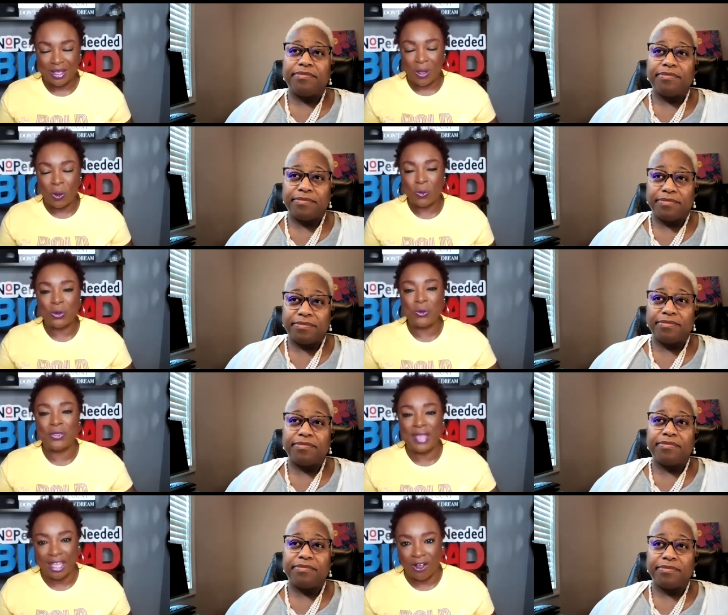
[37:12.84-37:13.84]
Speaker 1: own who
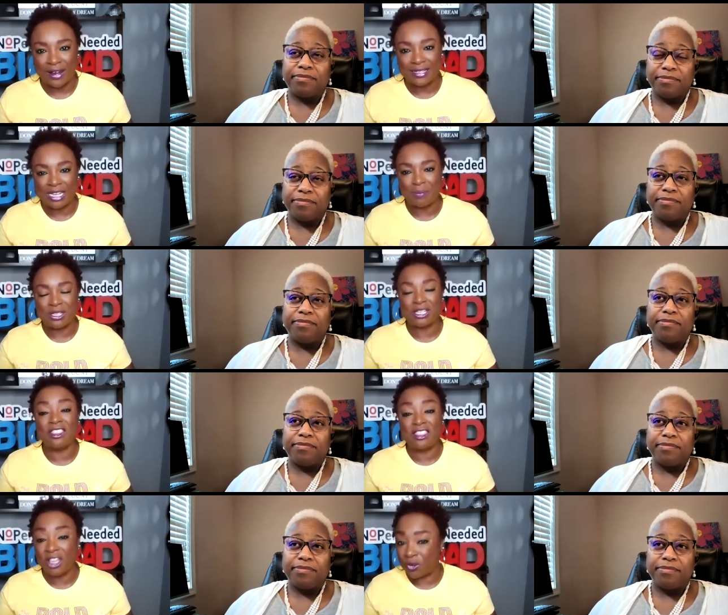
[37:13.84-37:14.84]
they are and step
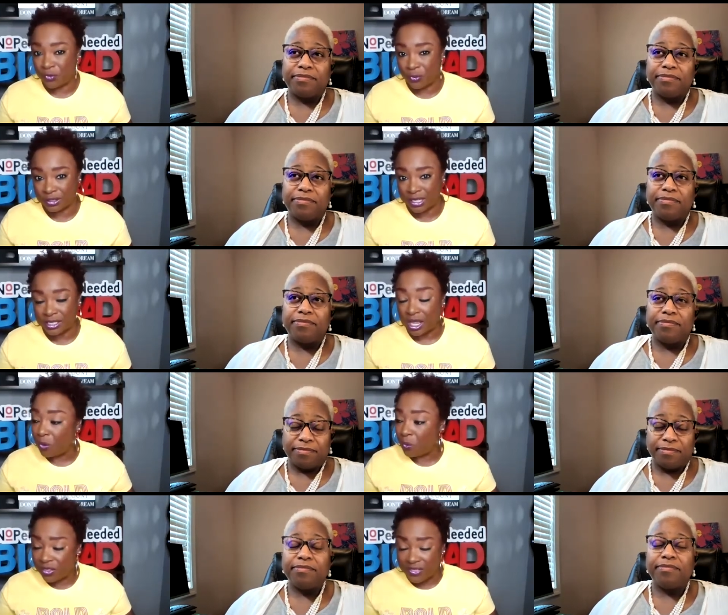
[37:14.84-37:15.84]
into their fullness,
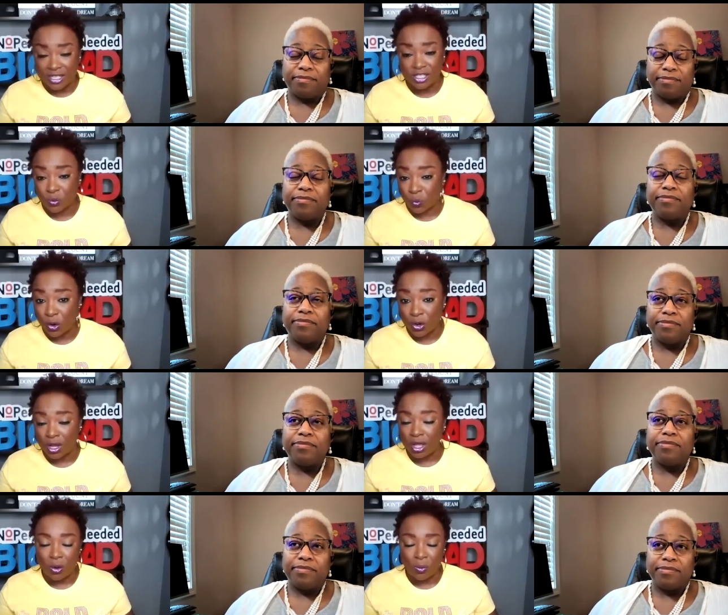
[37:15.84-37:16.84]
whether that's in work
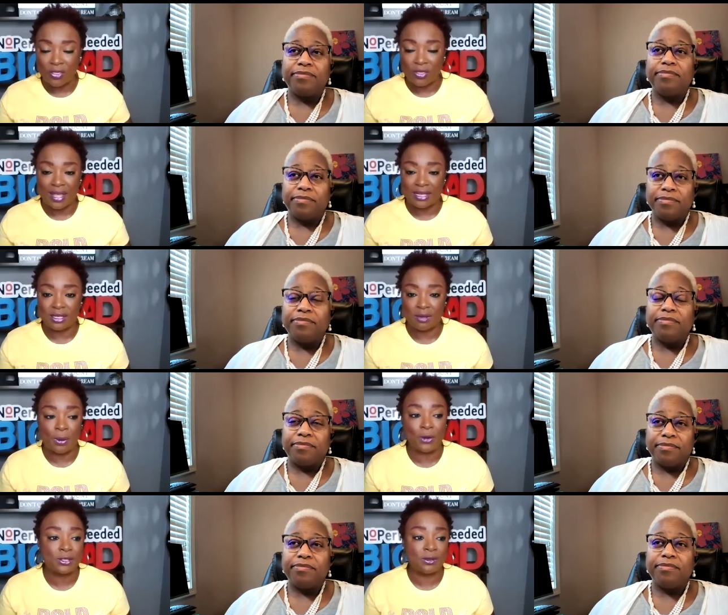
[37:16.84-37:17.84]
or whether that's in
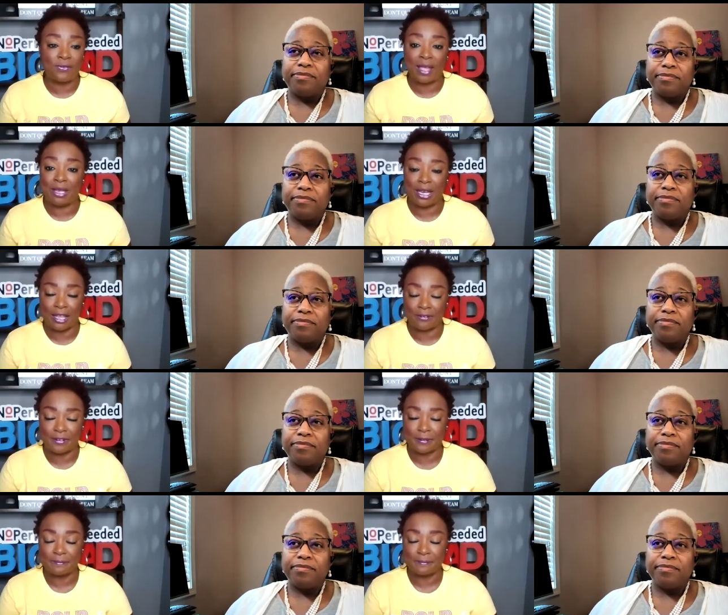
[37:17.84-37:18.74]
personal family life.